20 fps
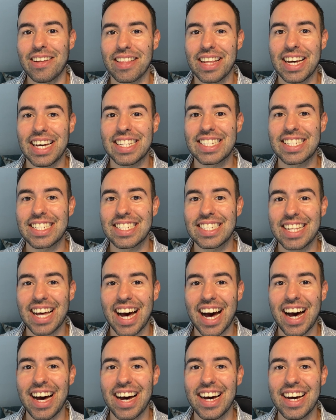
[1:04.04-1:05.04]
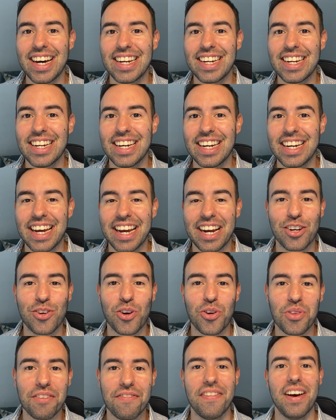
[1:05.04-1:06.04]
let's not
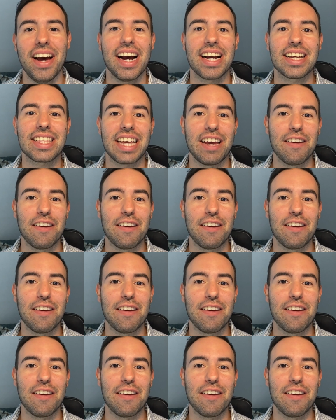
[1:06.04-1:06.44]
ignore the fact,